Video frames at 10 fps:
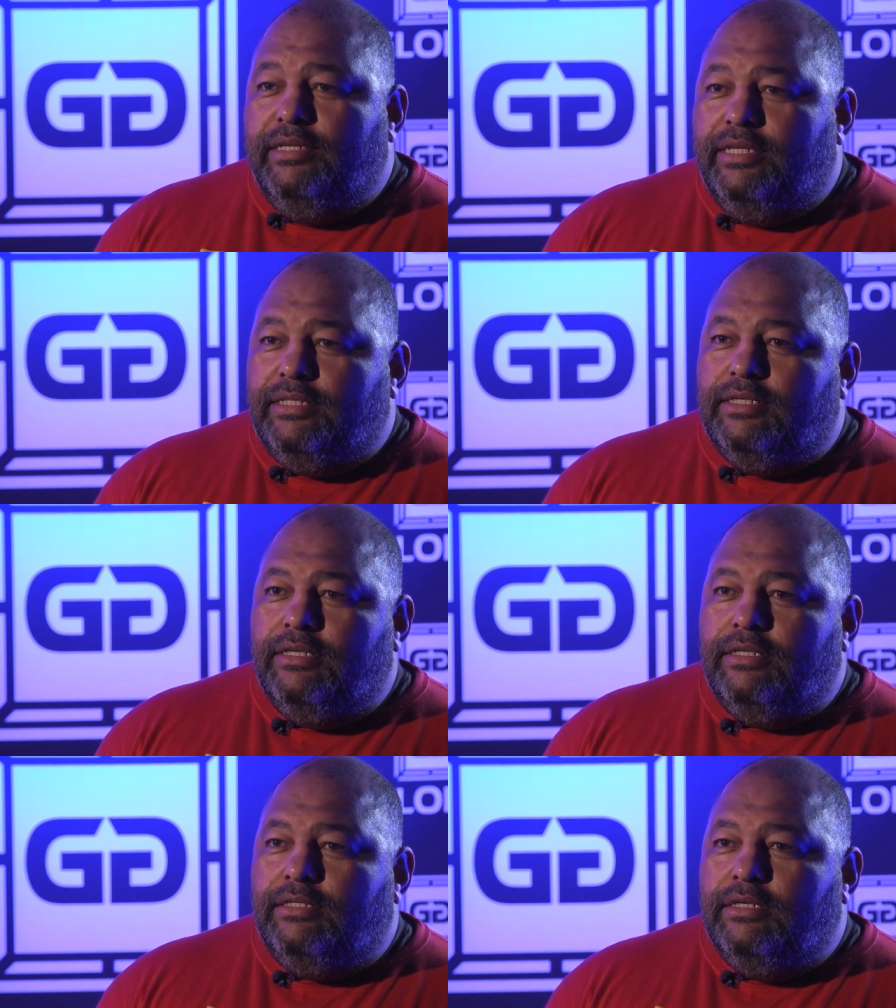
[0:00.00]
we did
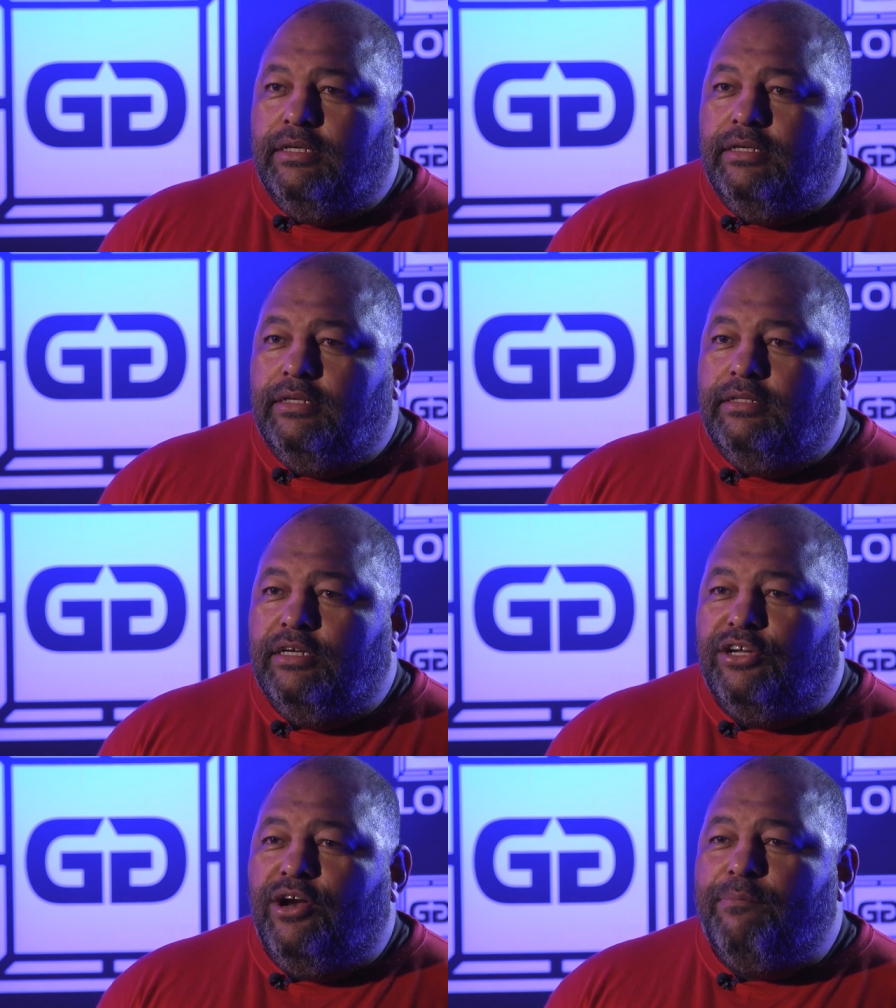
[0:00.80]
uh, the,
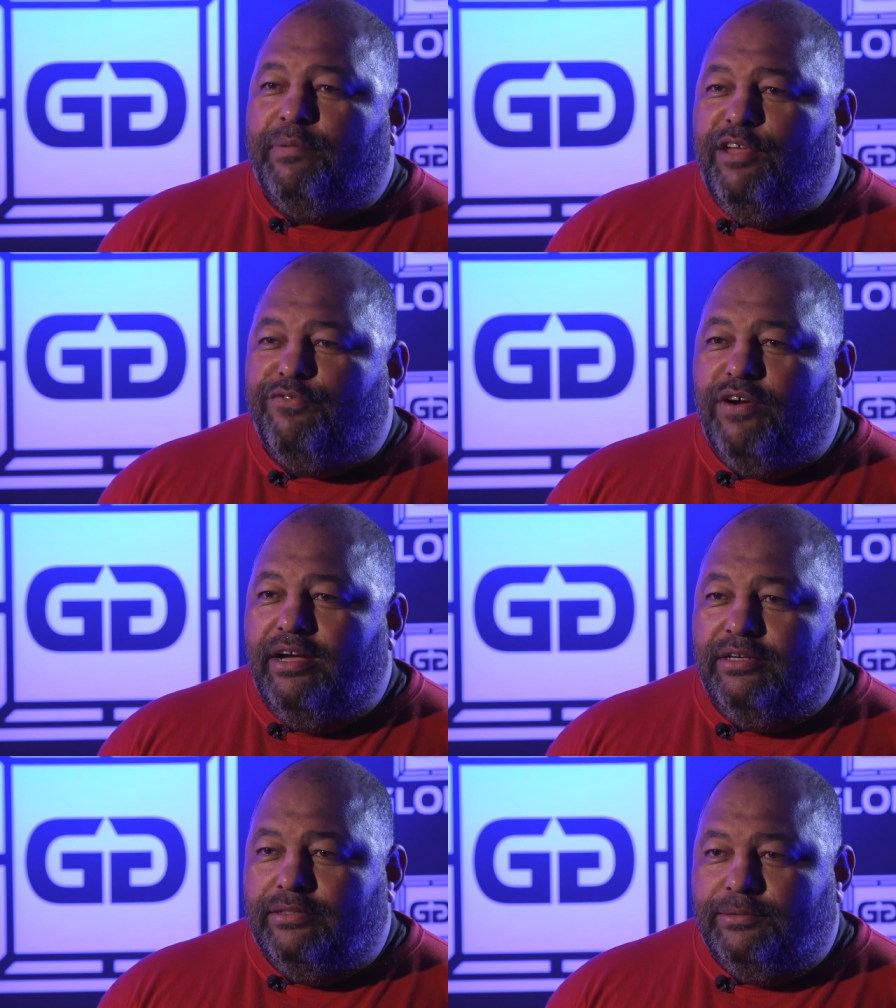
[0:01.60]
the Grand Prix
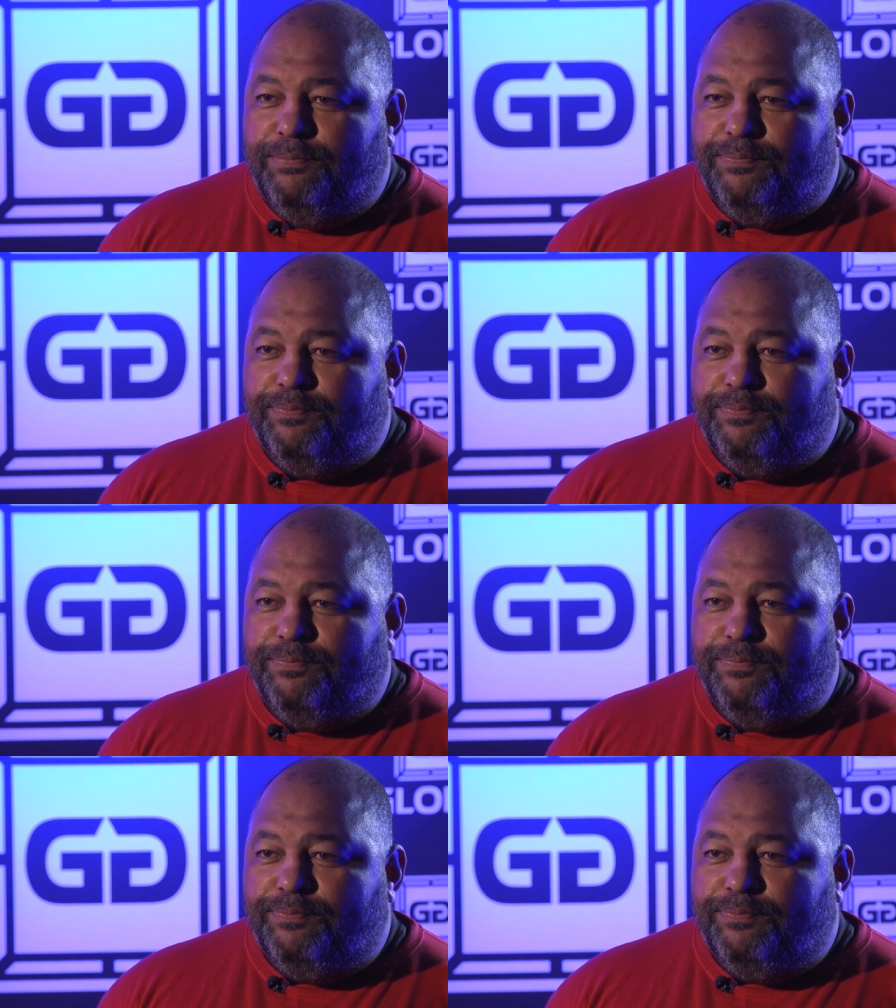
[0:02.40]
final.